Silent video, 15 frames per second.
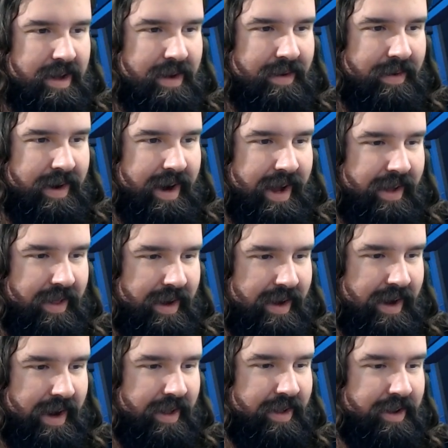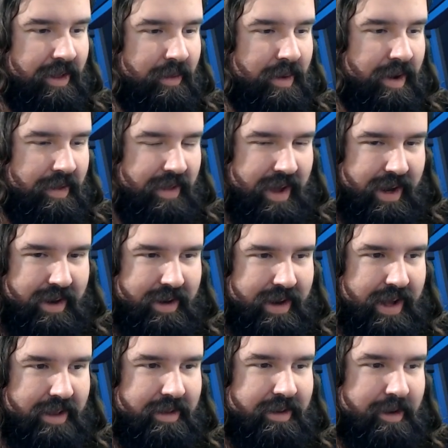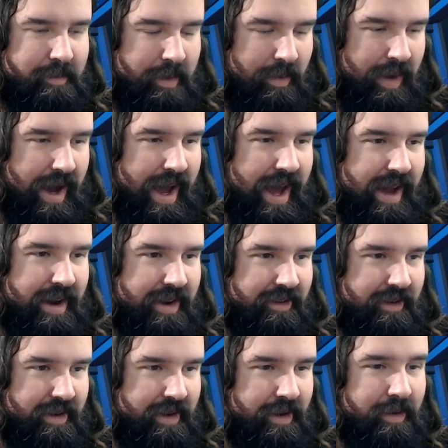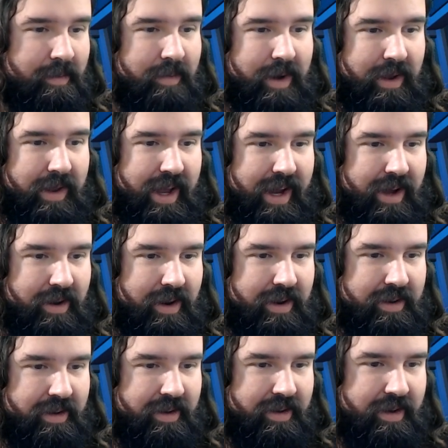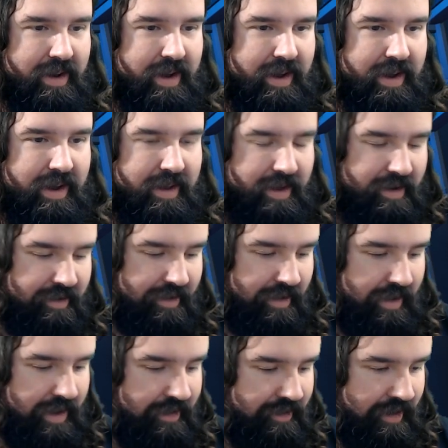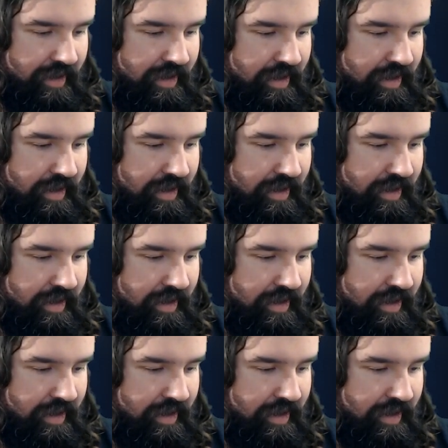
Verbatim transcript: What did I click on? I clicked on the wrong thing. That could be why I had issue. Nope. Well, hang on. There's the launcher.